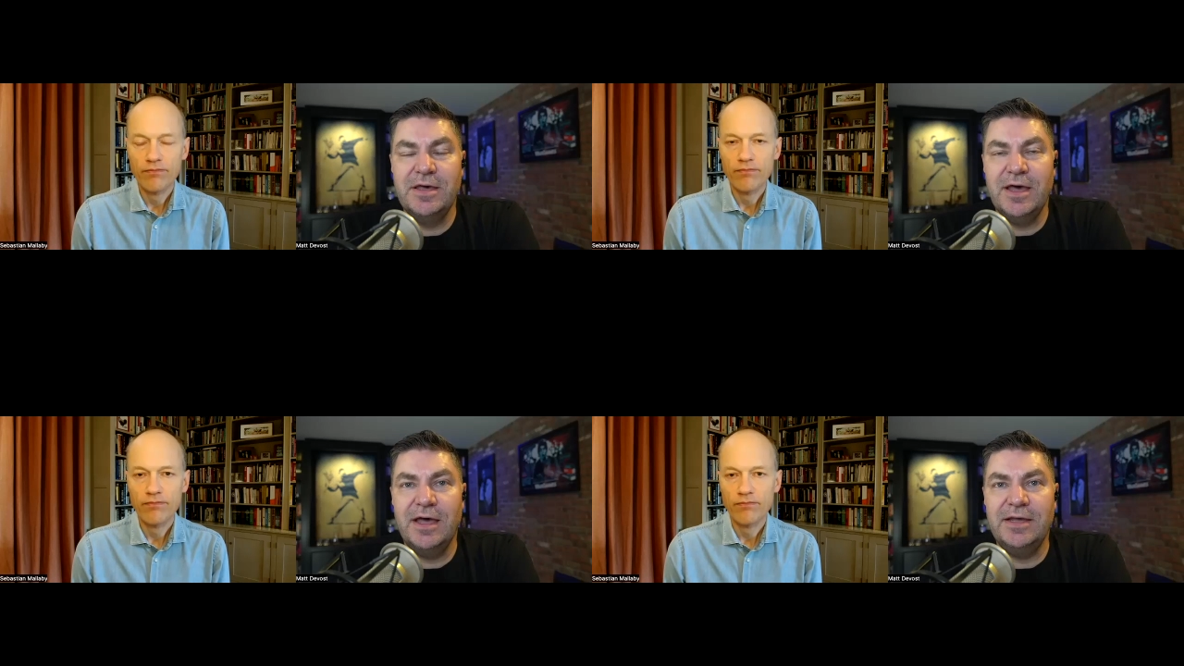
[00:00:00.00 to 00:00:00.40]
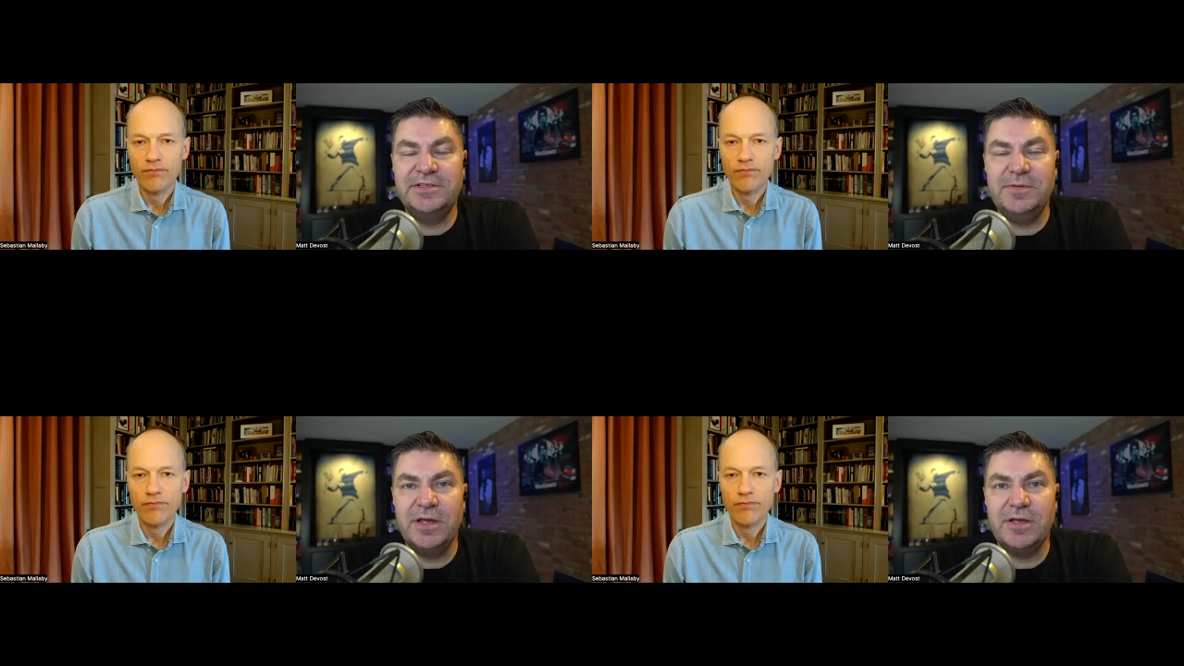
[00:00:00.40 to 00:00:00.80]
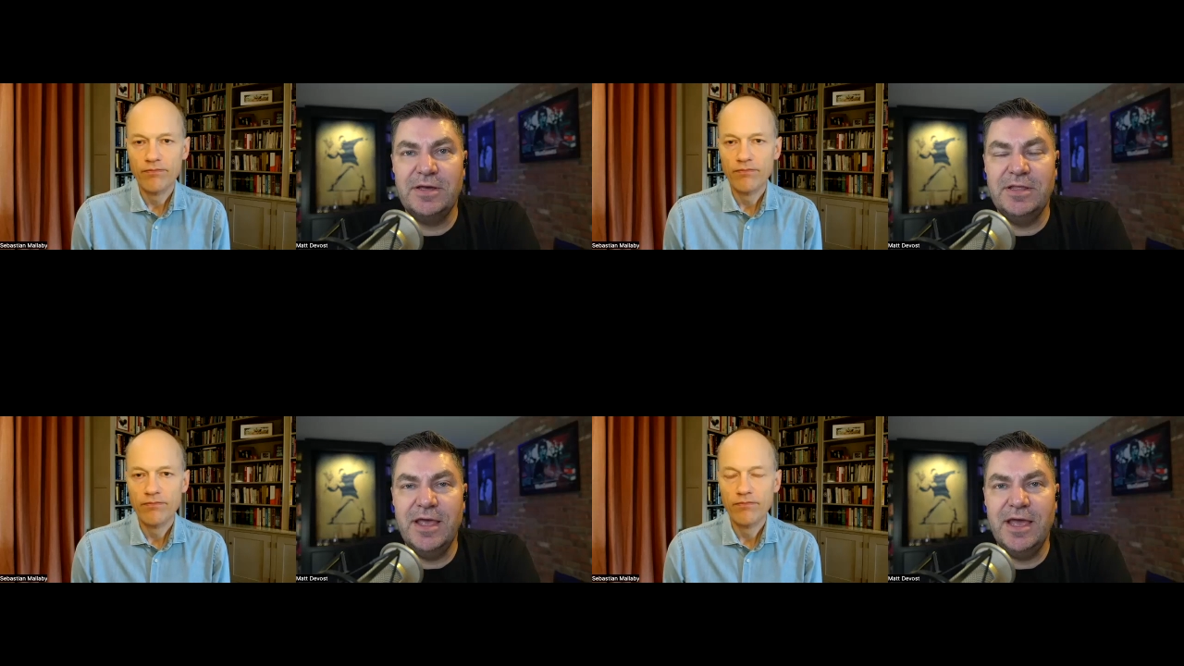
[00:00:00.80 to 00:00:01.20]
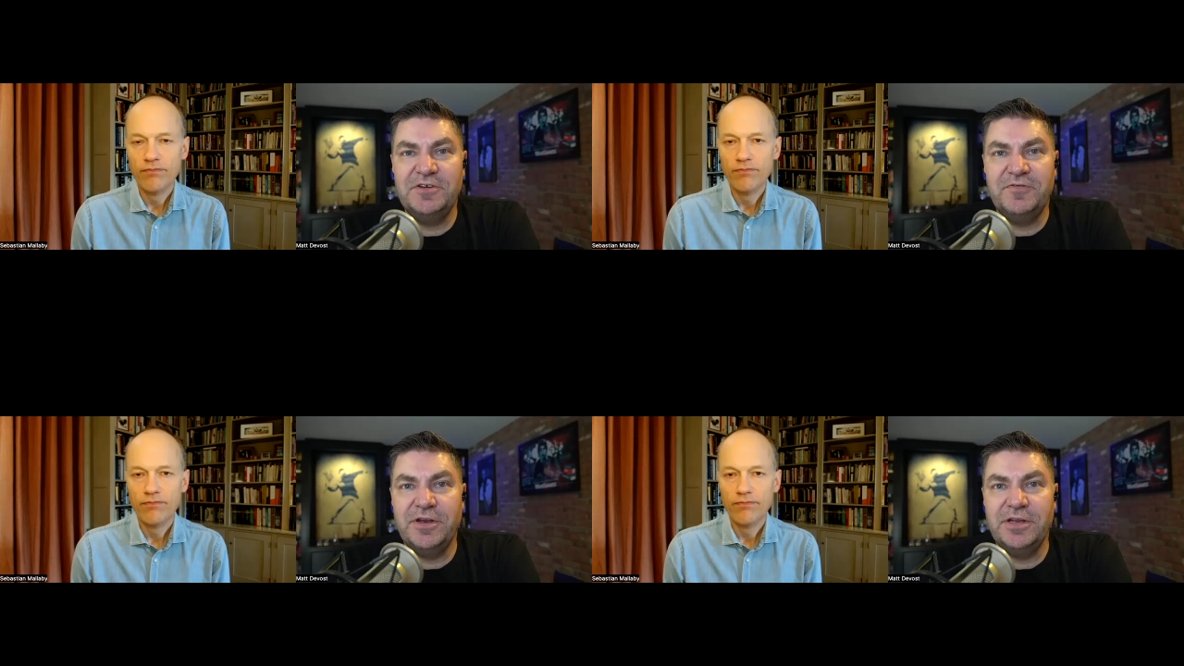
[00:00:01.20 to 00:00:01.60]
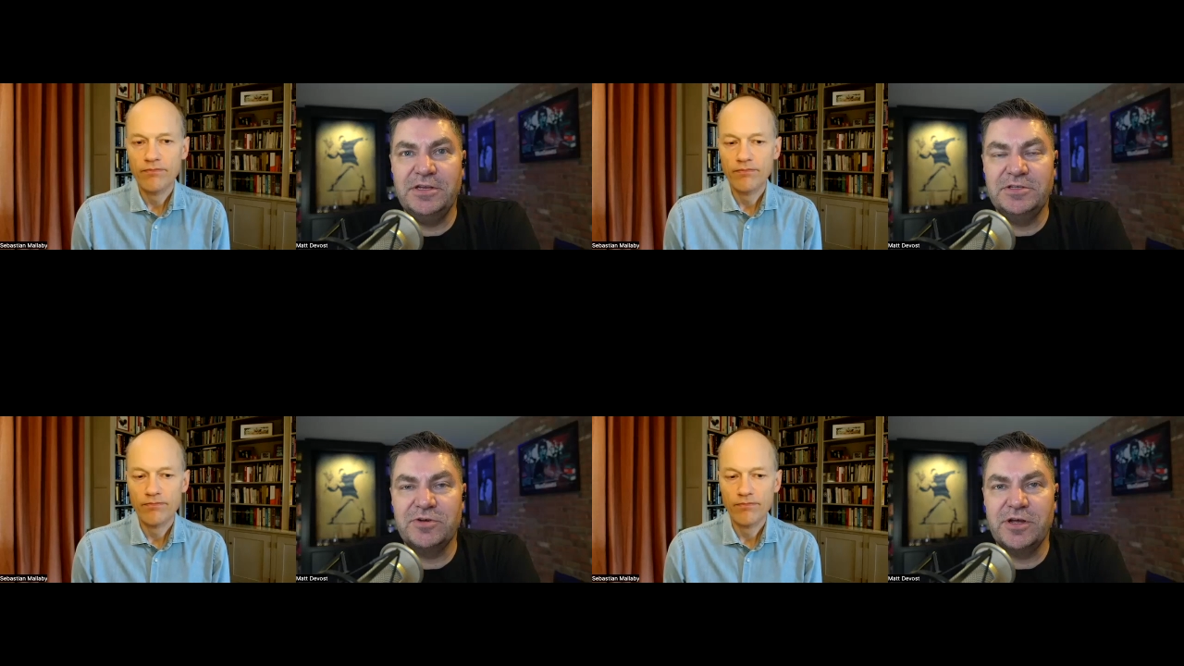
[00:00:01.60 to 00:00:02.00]
Speaker 1: Uh, it seemed like in the hedge fund
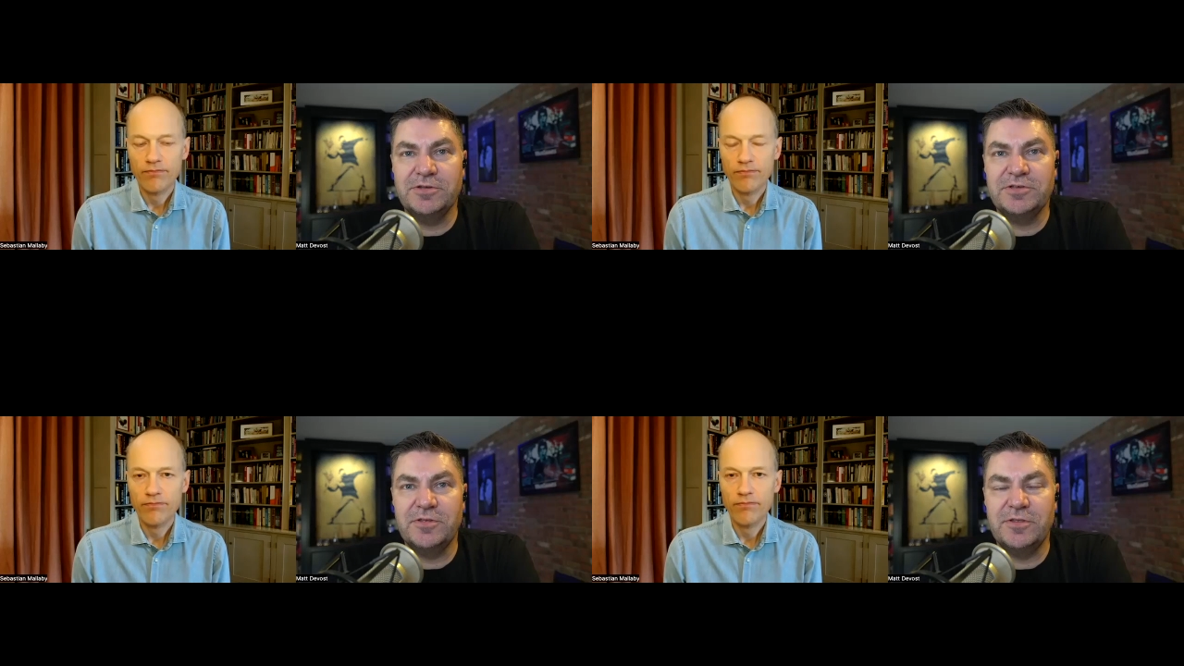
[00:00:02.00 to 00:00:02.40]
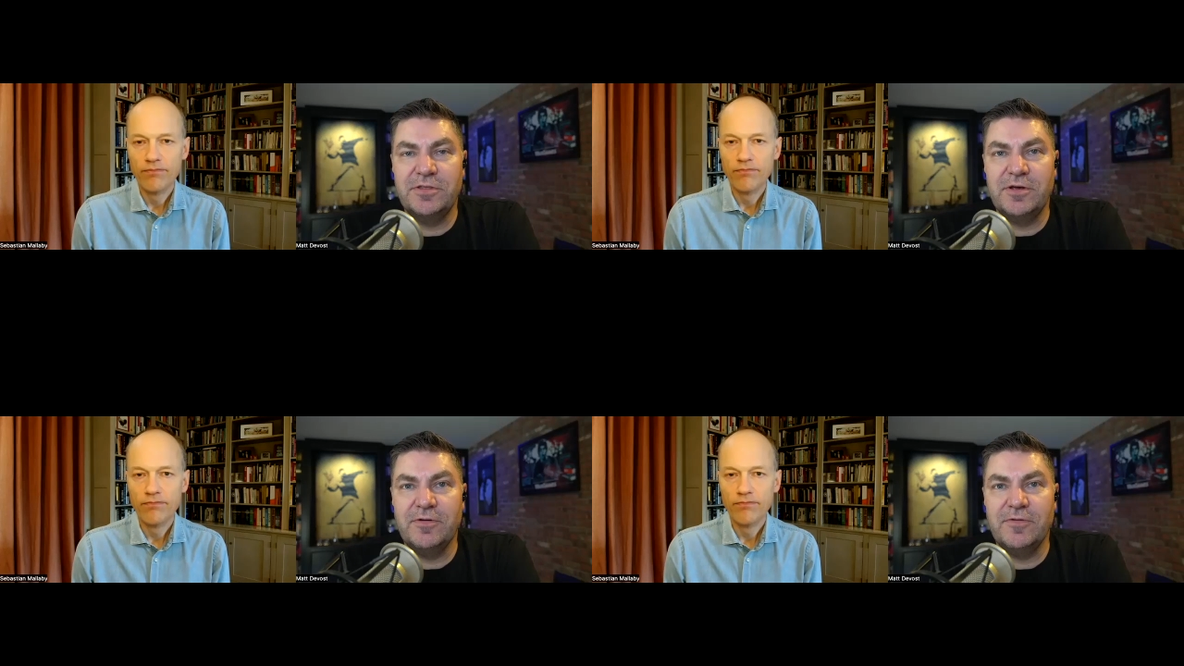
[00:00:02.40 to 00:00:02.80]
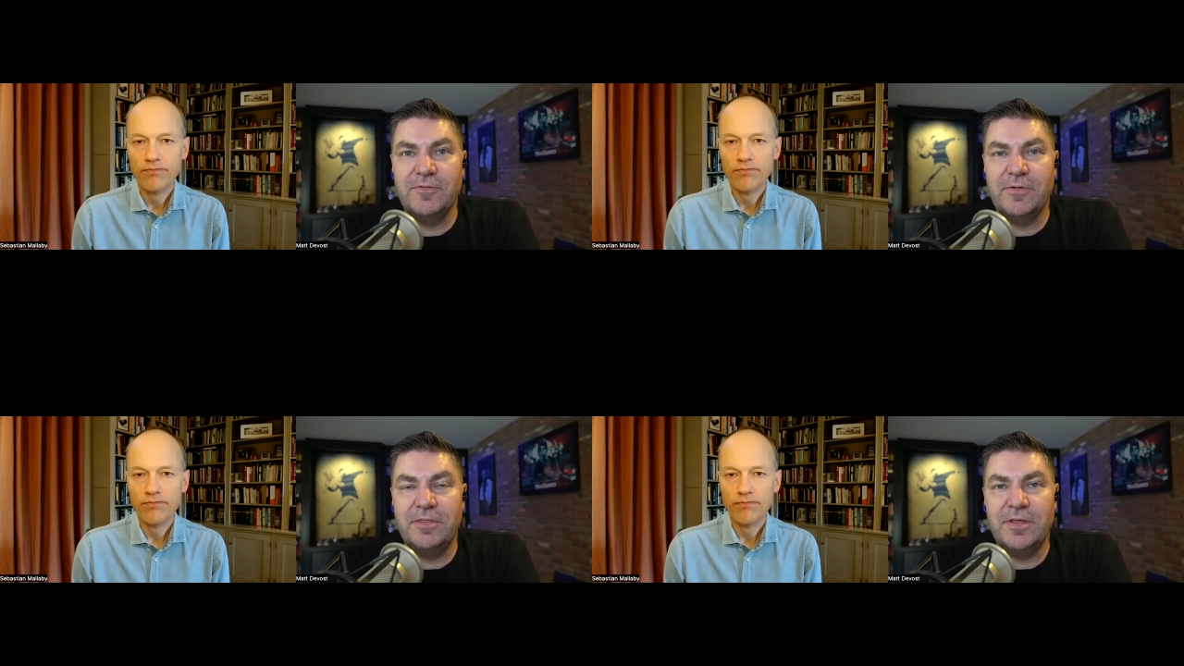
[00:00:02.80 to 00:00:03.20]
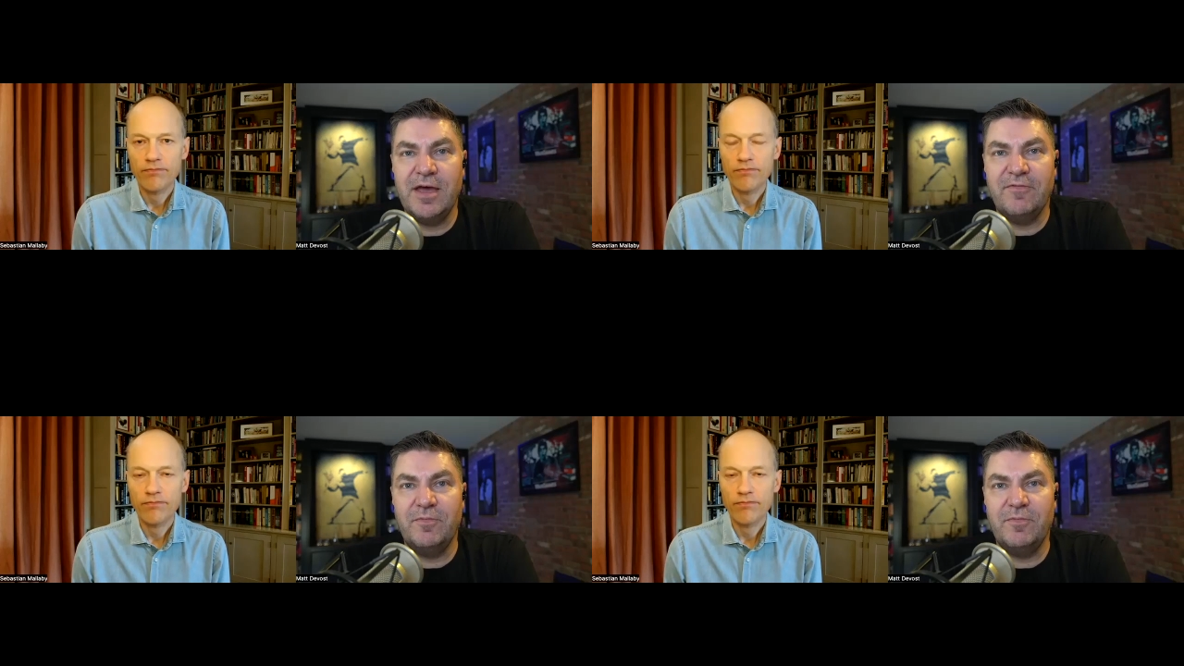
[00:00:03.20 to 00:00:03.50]
industry also, they're they have